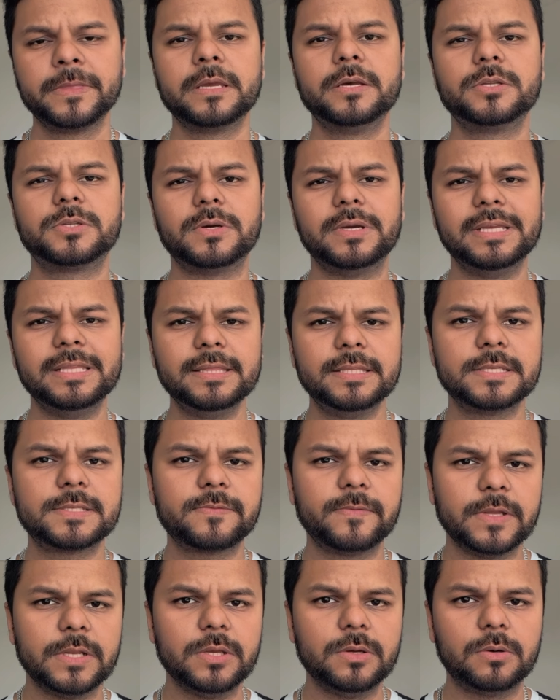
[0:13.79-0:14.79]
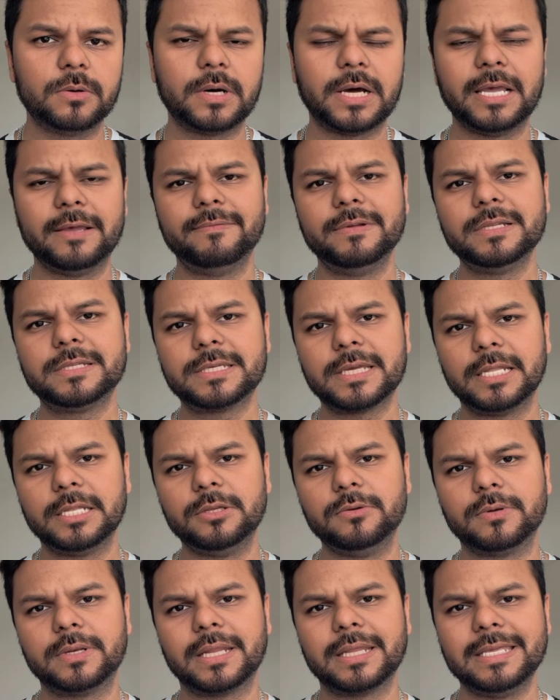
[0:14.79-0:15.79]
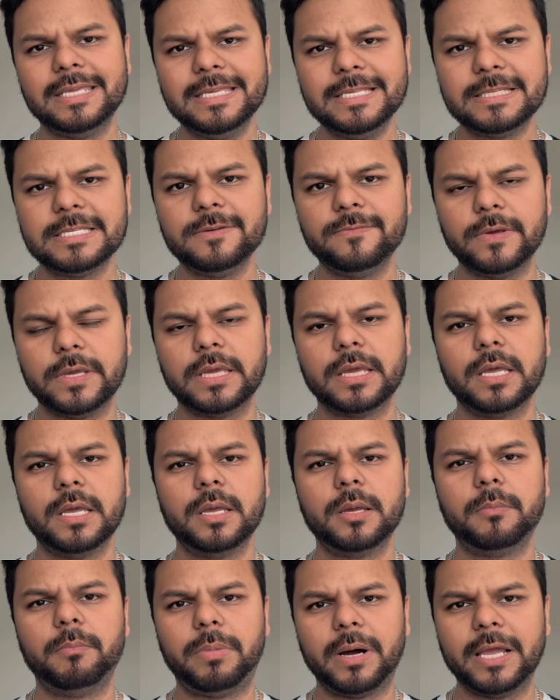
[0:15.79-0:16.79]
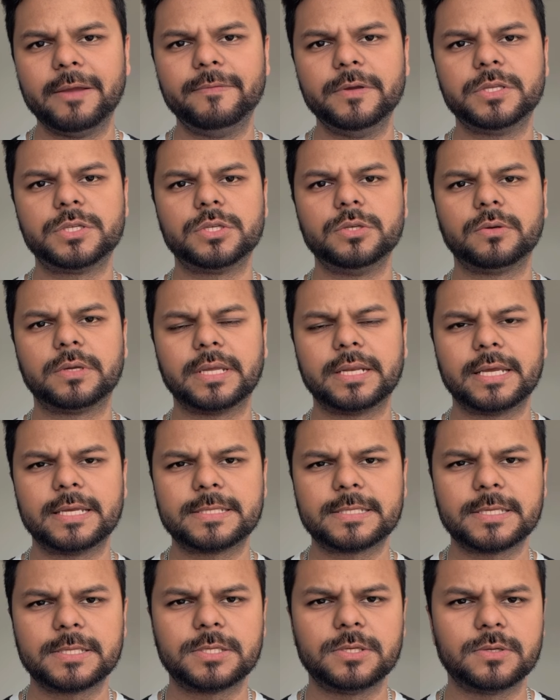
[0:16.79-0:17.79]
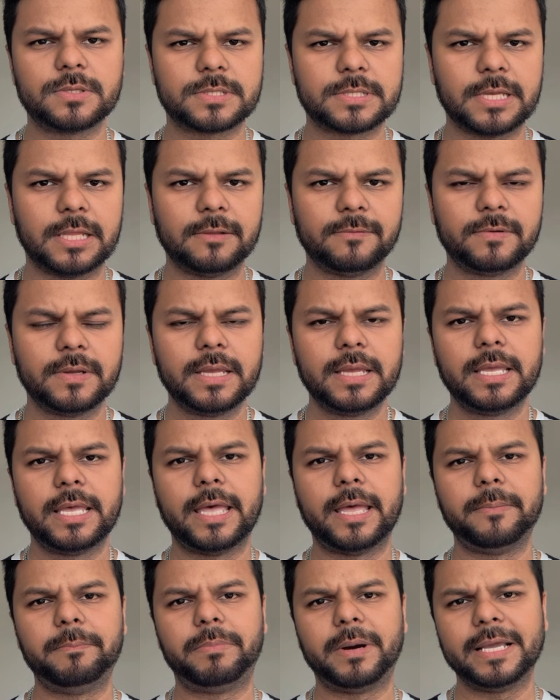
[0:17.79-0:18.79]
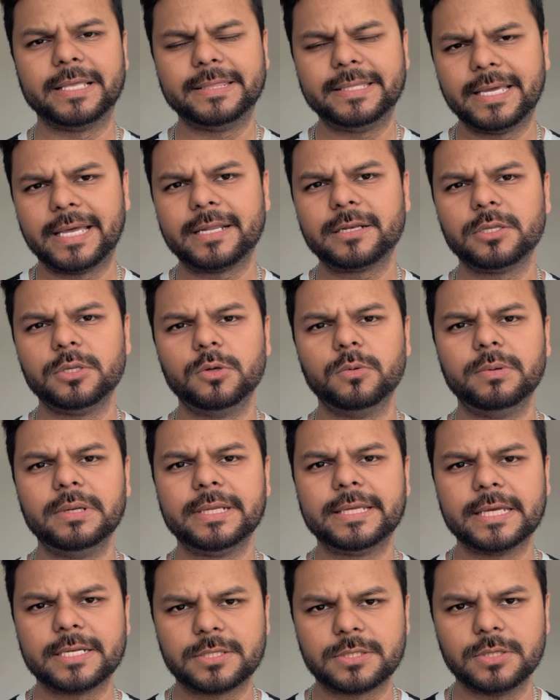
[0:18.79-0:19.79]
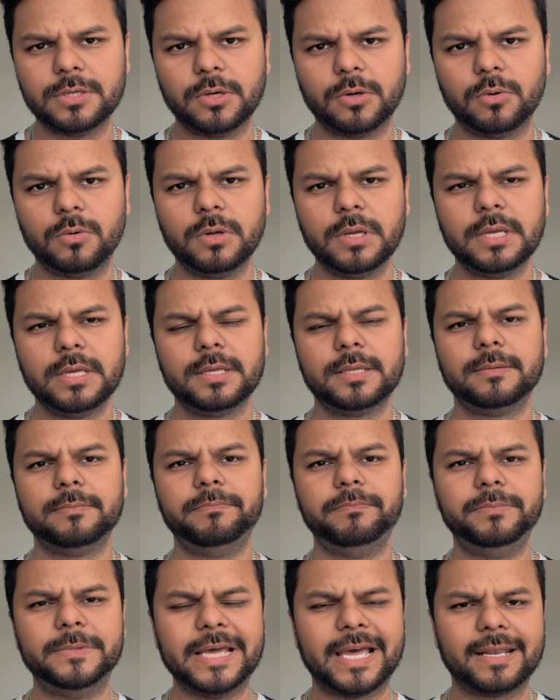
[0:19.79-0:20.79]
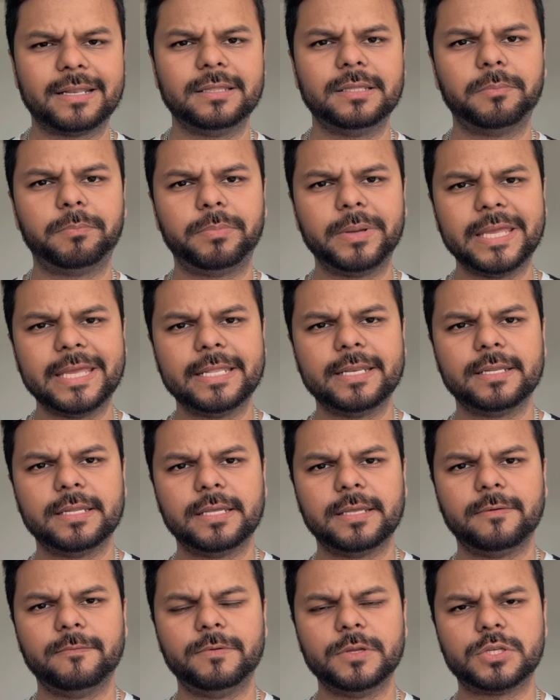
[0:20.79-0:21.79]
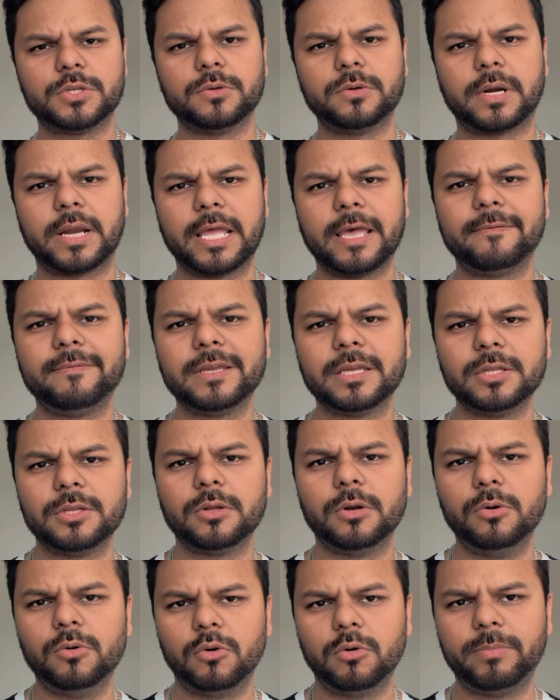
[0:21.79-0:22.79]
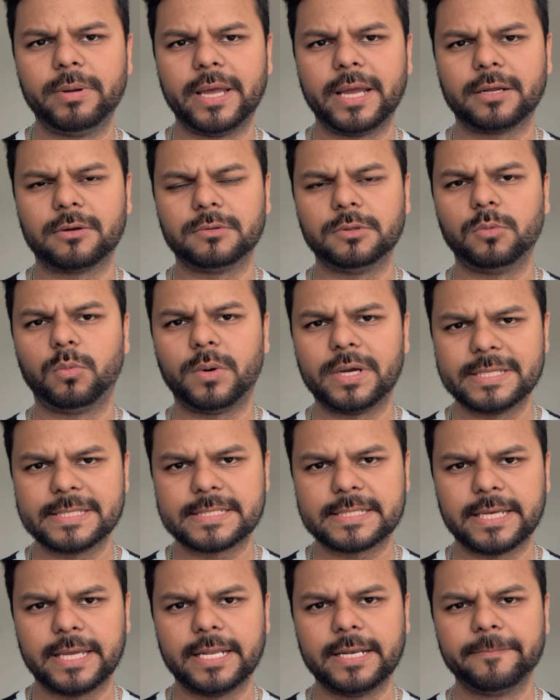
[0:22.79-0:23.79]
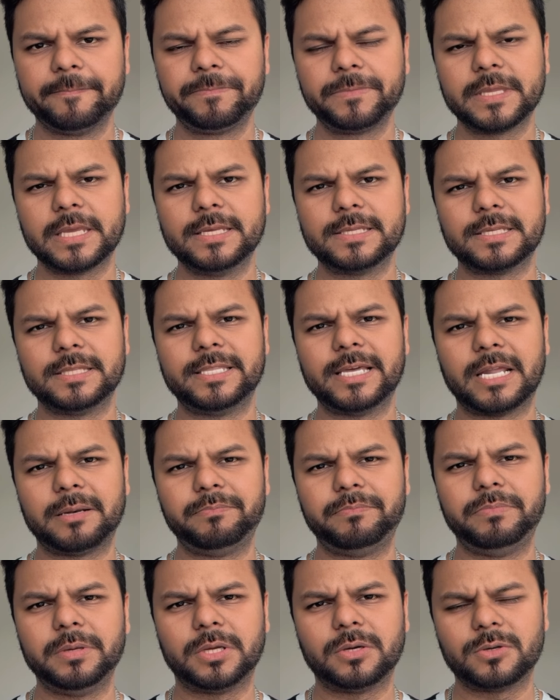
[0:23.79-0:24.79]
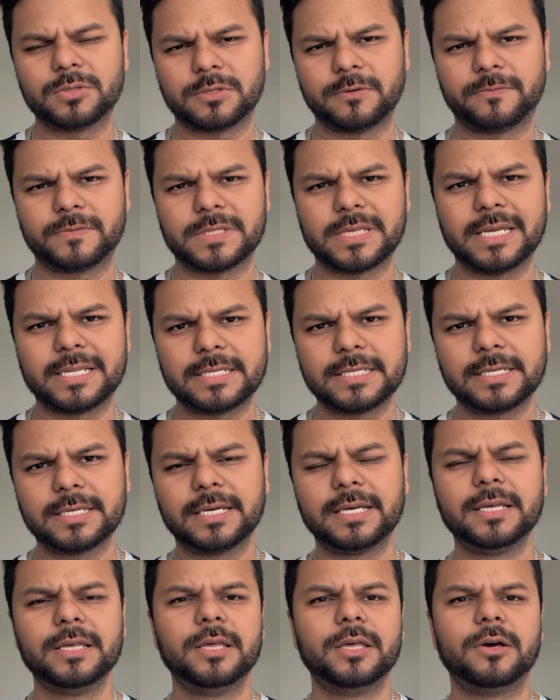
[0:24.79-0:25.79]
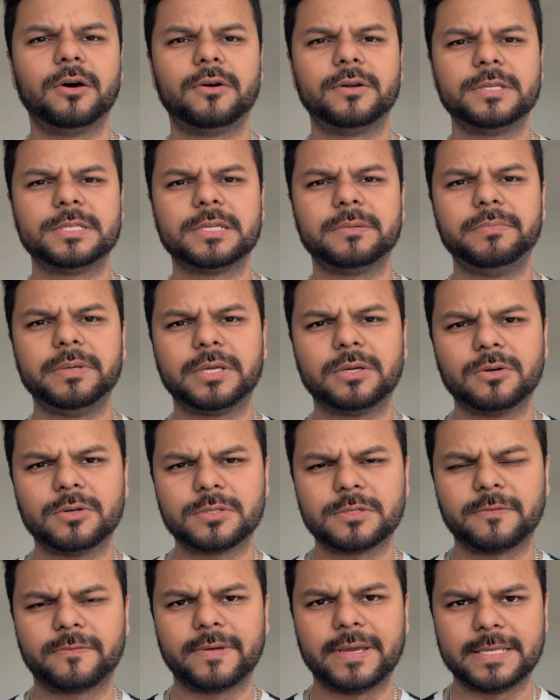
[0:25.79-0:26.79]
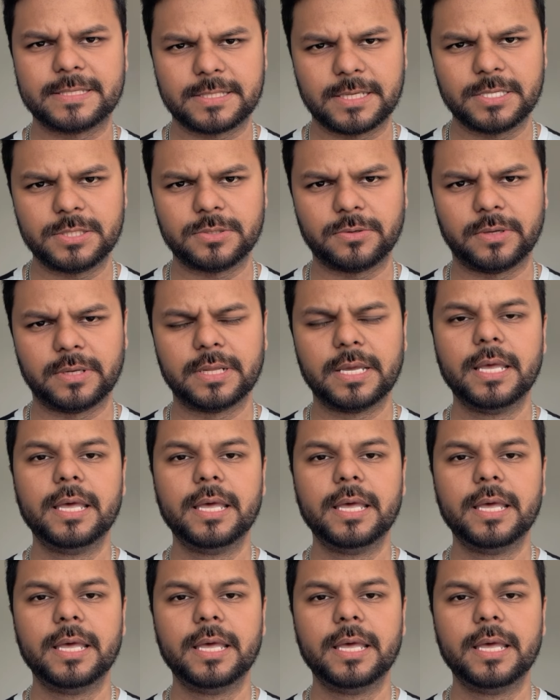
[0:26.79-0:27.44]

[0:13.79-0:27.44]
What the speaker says: So in this video, I will tell you an easy way by which you can assess yourself, and by that you will get to know that the pain which you are having in your lower back on the one side, is it that because of sciatica or is it because of SI joint.